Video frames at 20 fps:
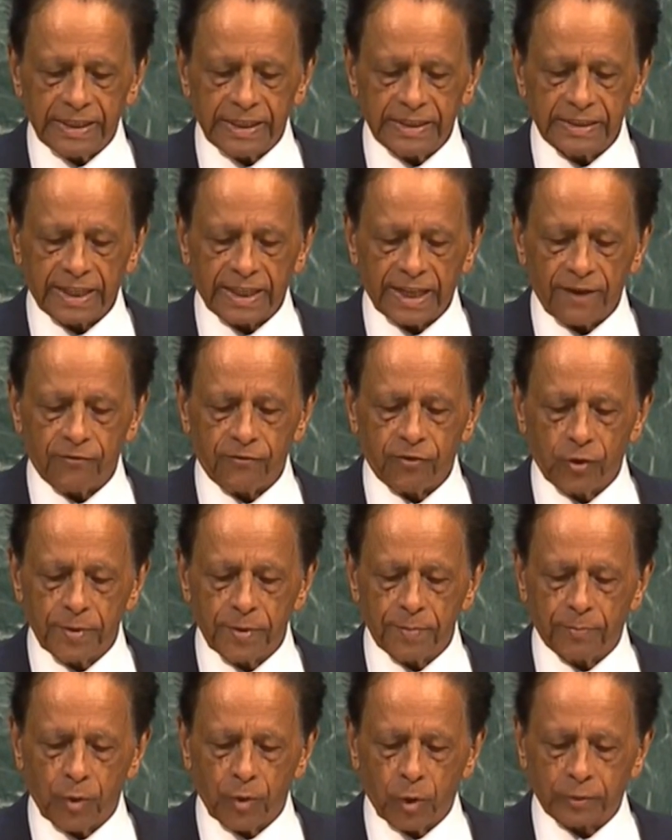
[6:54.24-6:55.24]
It is
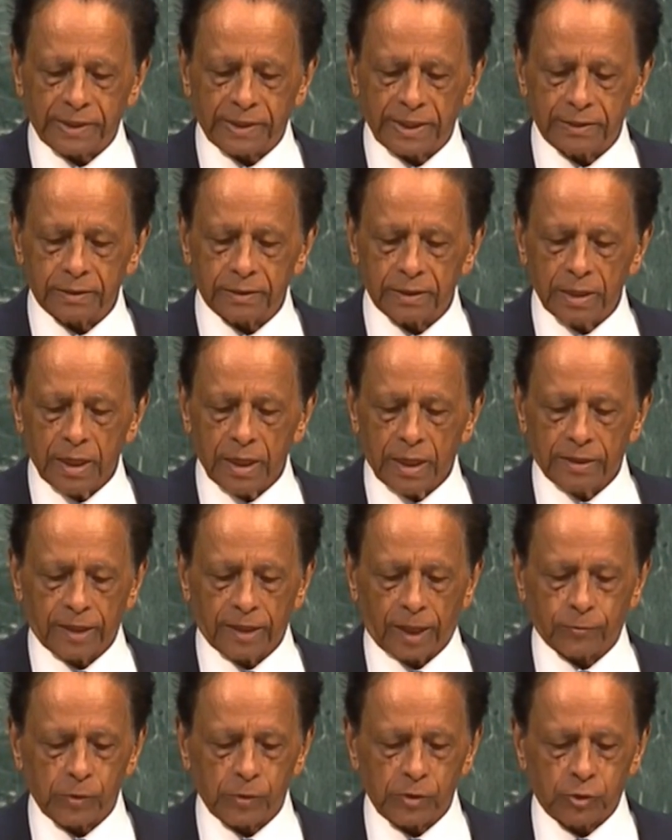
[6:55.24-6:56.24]
therefore important
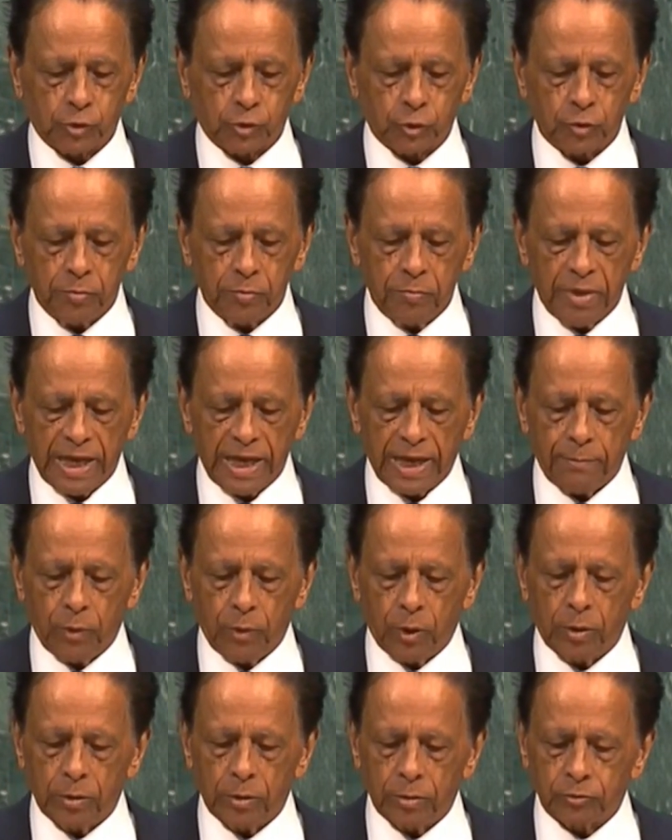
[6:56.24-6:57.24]
that we should
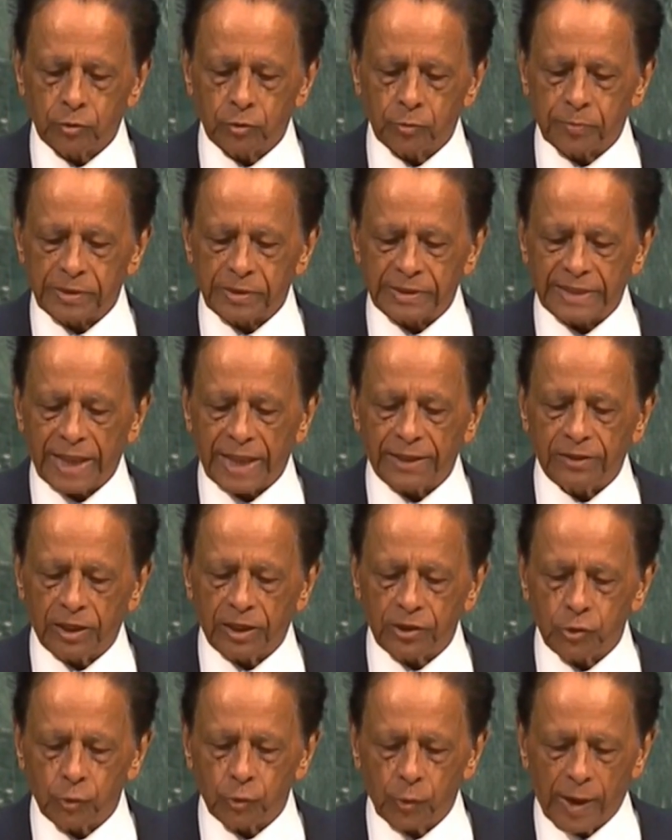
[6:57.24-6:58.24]
be able to
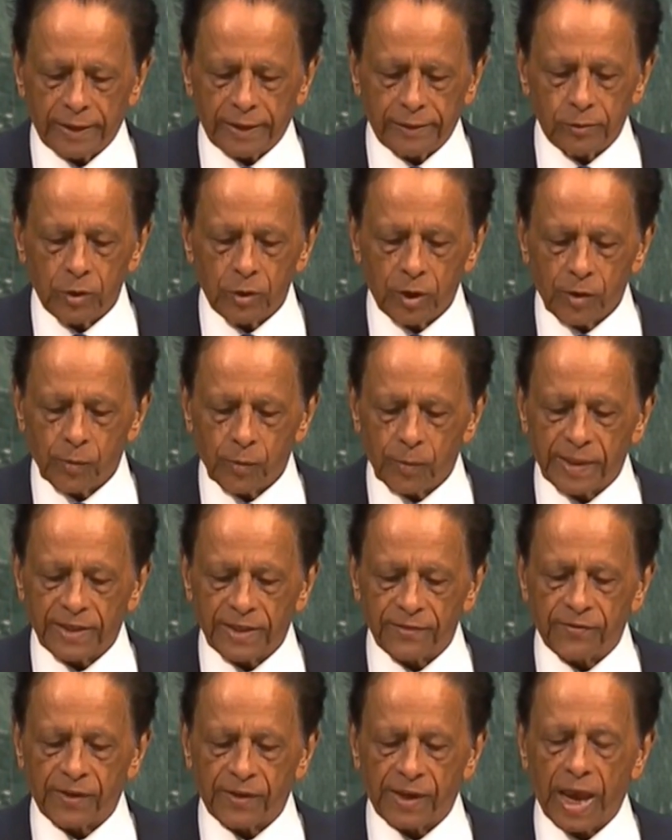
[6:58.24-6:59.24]
present the UN
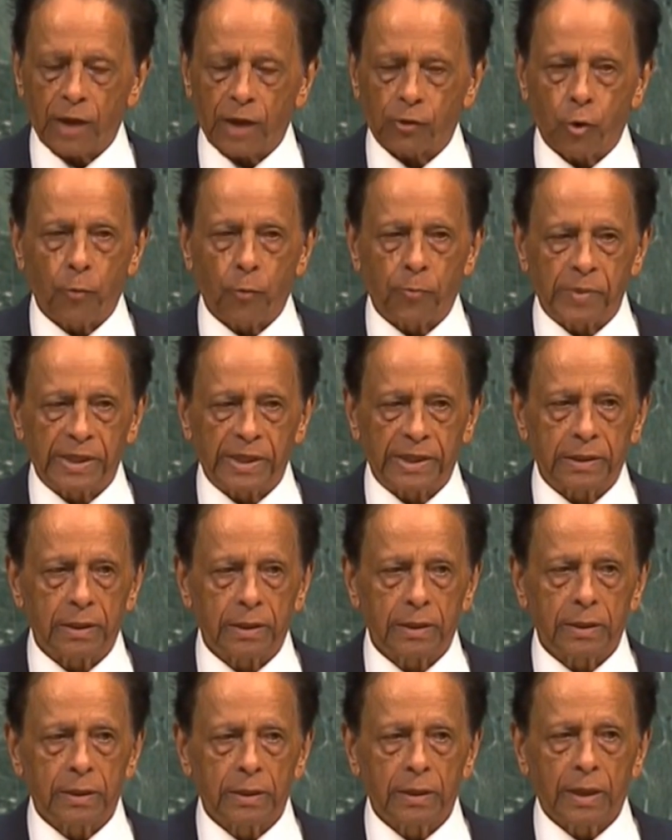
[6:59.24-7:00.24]
with a fait
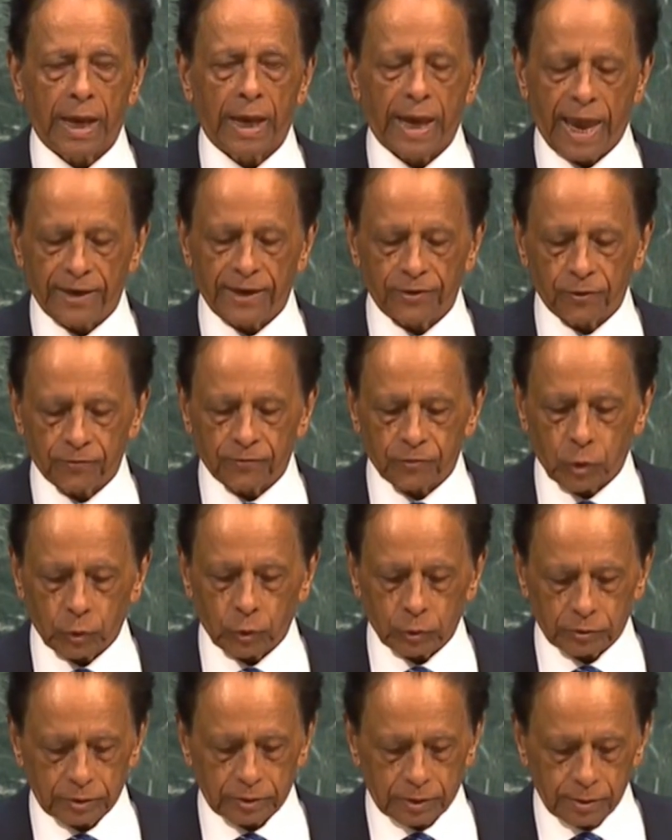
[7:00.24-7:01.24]
accompli." End
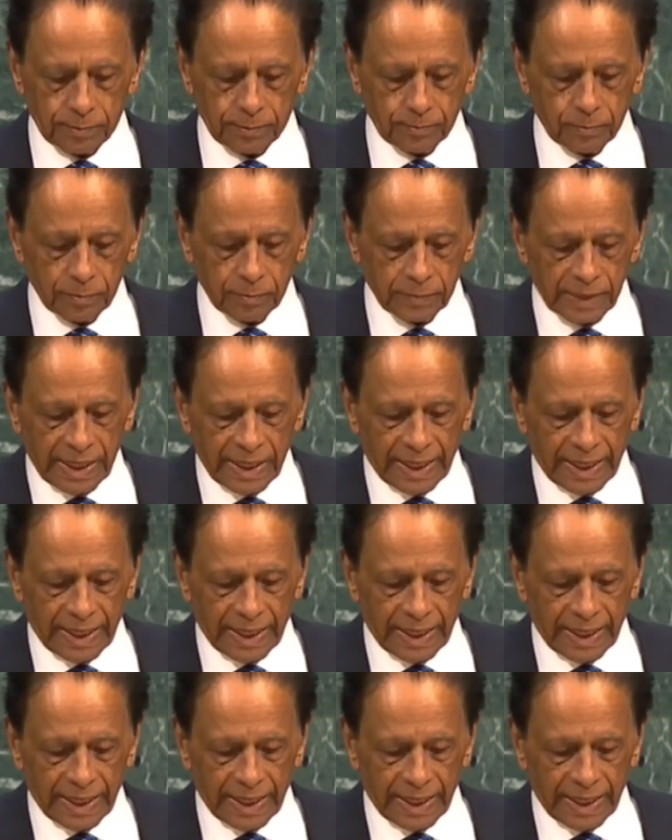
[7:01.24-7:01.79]
of quote.